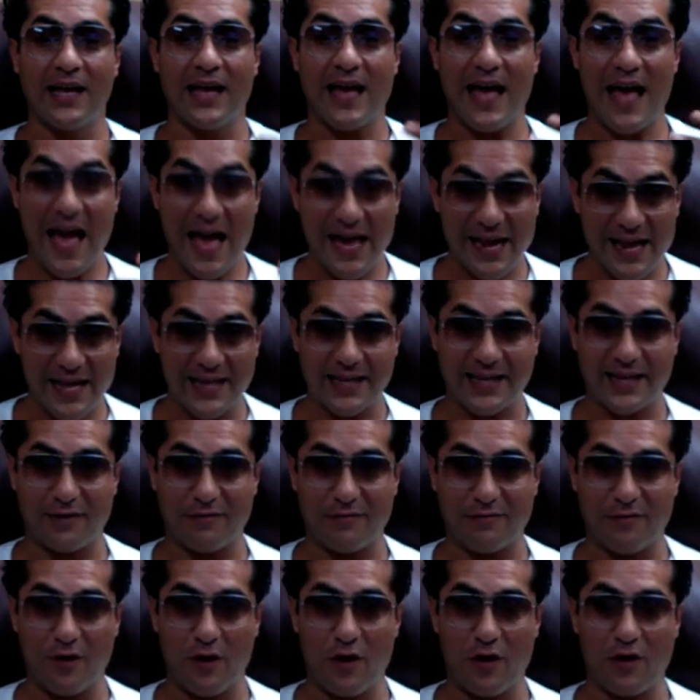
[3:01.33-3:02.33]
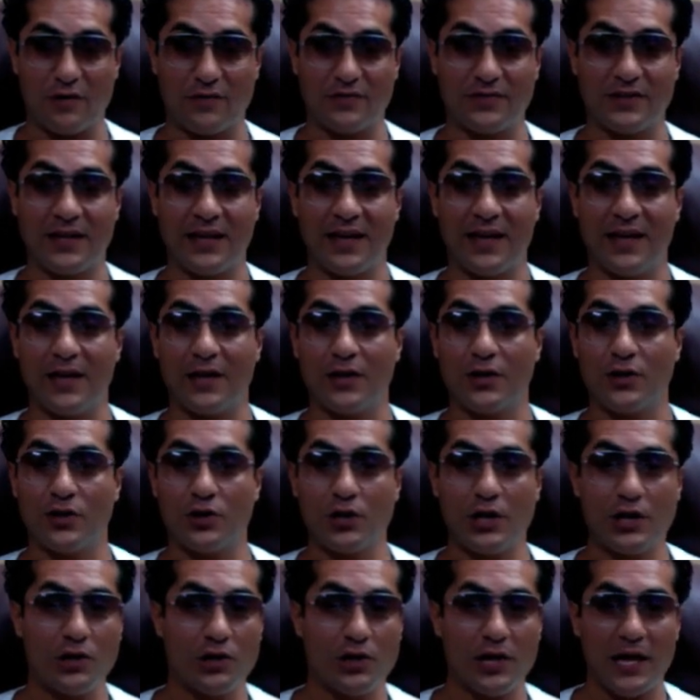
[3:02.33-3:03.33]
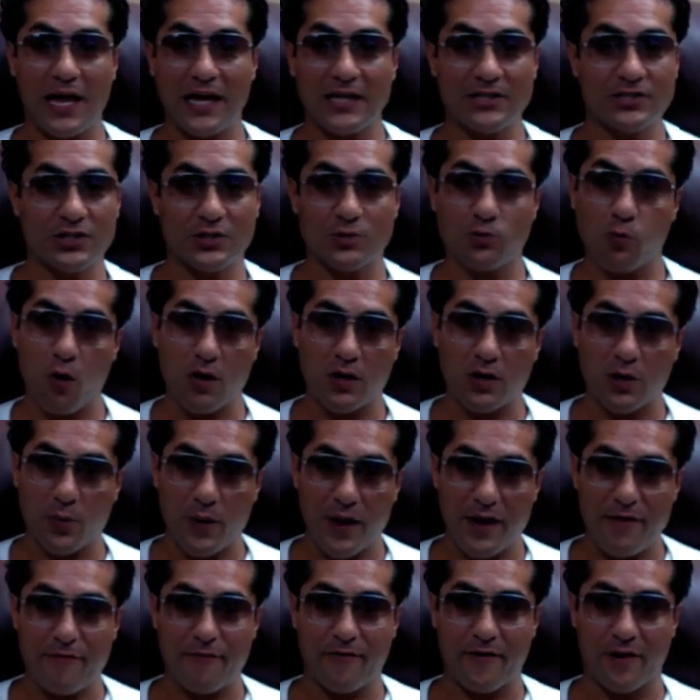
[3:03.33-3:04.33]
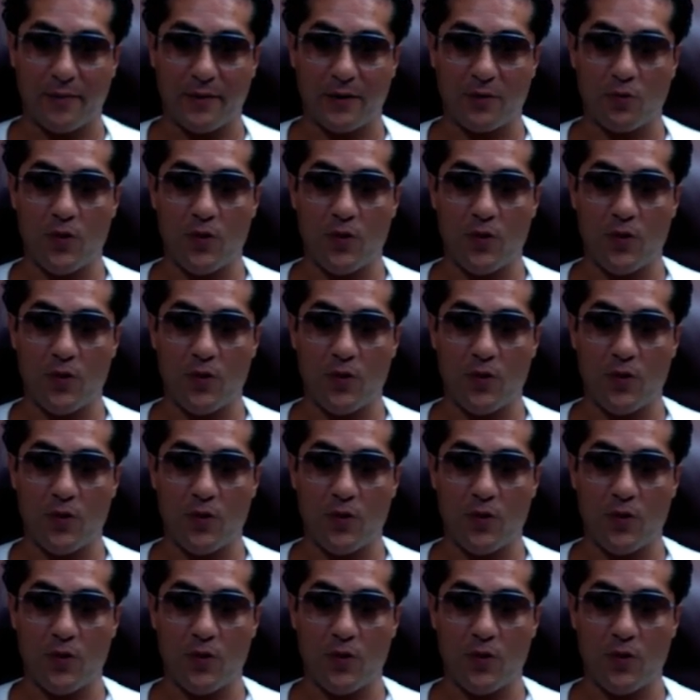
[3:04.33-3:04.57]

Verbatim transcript: headache involved. You, you can't just walk away from it.